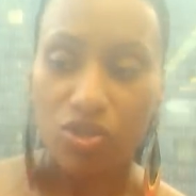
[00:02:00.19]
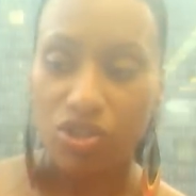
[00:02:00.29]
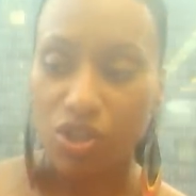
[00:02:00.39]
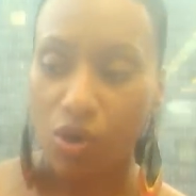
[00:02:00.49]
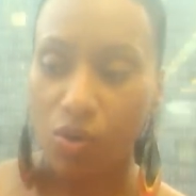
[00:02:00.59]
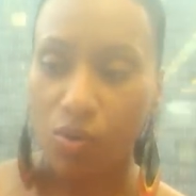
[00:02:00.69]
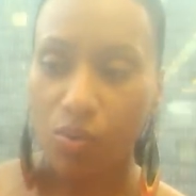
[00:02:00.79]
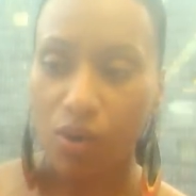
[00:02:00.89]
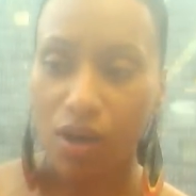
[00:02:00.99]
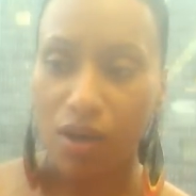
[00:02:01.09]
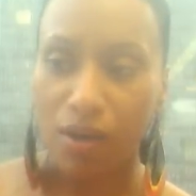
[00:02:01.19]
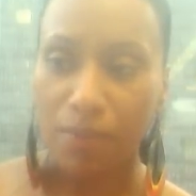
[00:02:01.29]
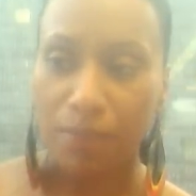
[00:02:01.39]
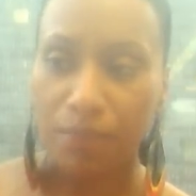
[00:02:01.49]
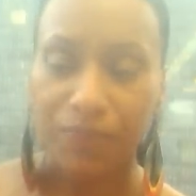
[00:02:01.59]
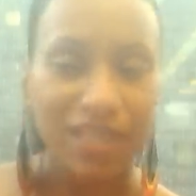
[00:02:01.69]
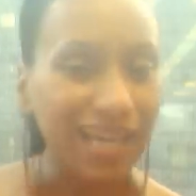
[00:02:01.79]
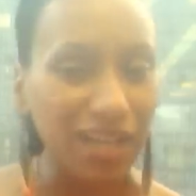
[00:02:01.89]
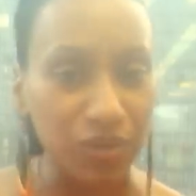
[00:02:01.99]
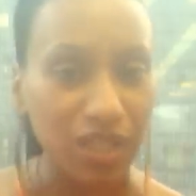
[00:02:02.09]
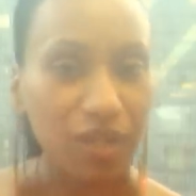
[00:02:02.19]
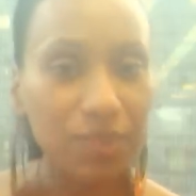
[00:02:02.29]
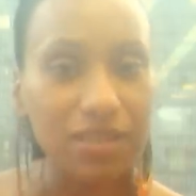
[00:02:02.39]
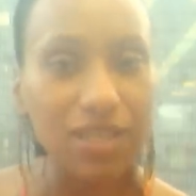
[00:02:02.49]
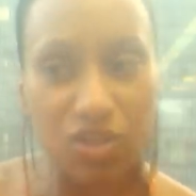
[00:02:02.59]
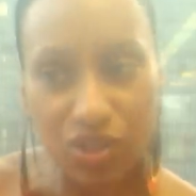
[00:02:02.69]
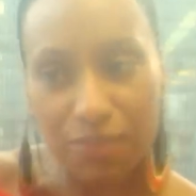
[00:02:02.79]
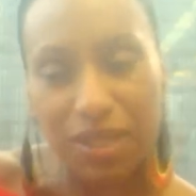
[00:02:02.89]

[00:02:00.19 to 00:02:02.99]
So, um, yeah, I don't think I'm going to touch that.